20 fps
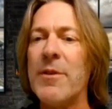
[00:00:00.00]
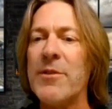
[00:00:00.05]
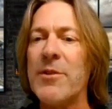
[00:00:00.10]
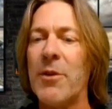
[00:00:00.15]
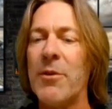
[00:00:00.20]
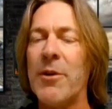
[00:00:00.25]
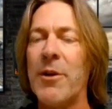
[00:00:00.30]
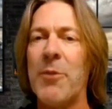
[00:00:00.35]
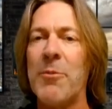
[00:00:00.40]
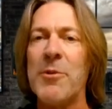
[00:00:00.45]

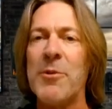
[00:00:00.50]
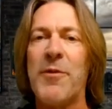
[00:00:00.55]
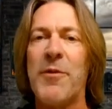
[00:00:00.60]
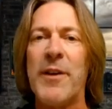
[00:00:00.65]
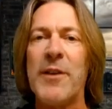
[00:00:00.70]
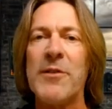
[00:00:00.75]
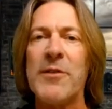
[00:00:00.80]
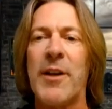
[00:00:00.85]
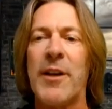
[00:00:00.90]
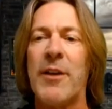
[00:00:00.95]
so it almost
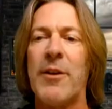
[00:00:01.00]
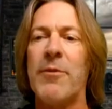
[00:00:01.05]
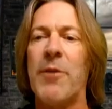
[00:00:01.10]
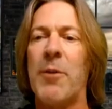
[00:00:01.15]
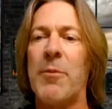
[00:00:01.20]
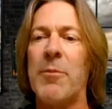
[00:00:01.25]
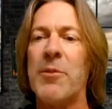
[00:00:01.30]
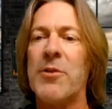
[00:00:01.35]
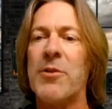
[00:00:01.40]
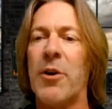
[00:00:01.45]
feels like you've
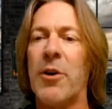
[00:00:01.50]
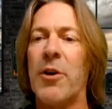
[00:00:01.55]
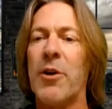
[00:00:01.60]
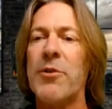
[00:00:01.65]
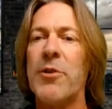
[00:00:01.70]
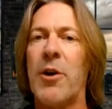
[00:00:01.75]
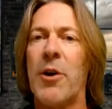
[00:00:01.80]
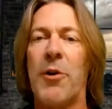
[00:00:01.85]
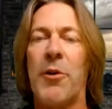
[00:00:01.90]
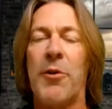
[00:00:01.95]
almost
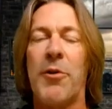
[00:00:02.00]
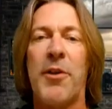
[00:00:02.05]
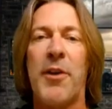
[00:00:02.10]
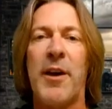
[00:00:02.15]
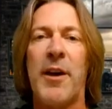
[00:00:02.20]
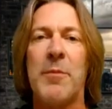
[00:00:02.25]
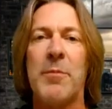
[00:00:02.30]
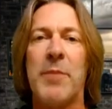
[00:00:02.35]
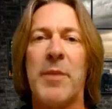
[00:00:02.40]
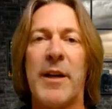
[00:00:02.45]
heard the whole
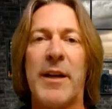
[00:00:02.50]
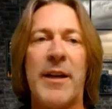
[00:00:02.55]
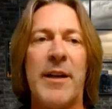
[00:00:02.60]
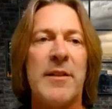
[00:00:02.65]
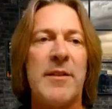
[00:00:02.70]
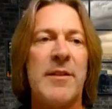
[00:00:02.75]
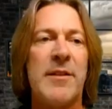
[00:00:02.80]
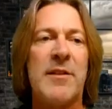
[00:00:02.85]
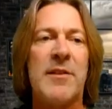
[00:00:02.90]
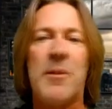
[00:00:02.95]
thing. But I
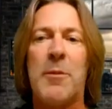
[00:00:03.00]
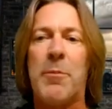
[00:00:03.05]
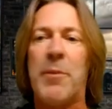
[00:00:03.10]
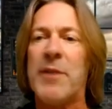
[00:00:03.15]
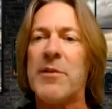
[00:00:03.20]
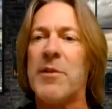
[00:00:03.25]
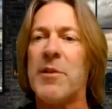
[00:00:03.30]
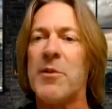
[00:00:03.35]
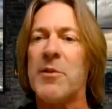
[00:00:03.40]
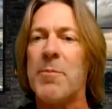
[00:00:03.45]
guess that's the
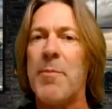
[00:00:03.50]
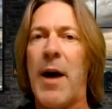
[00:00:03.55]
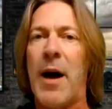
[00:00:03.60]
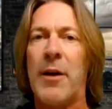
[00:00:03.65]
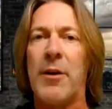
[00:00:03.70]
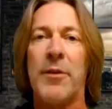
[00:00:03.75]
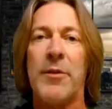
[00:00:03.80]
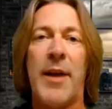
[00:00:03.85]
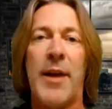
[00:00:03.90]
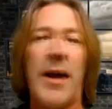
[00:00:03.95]
business
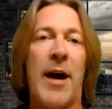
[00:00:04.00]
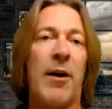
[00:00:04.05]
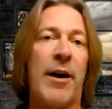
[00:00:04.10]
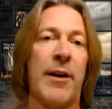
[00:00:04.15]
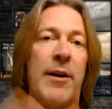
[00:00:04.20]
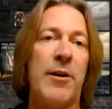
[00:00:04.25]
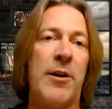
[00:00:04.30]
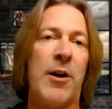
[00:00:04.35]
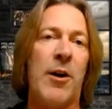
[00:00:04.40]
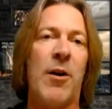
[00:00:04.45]
model now.
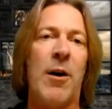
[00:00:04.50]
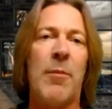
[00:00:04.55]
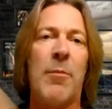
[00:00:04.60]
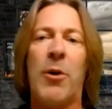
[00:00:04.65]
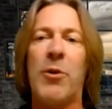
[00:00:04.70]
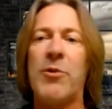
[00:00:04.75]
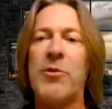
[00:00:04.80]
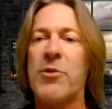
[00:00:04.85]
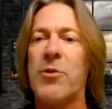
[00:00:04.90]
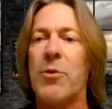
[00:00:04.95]
I don't know. I'm
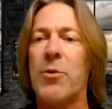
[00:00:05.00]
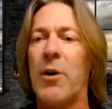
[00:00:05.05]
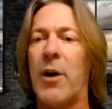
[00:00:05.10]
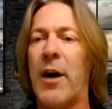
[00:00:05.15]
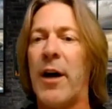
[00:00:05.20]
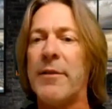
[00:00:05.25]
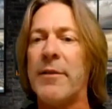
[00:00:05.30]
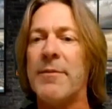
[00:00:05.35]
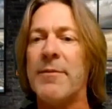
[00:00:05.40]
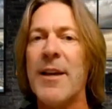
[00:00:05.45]
old school.
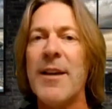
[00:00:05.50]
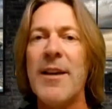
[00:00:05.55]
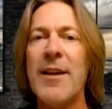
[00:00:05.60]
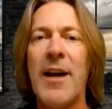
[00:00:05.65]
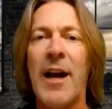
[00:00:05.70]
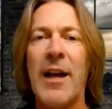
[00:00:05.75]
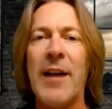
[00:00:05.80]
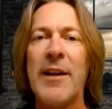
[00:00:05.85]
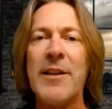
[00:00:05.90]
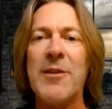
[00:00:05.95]
I
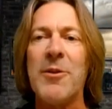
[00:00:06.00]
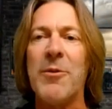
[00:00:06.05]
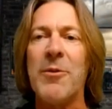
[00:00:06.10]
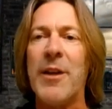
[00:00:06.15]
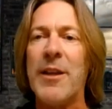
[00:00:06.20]
like the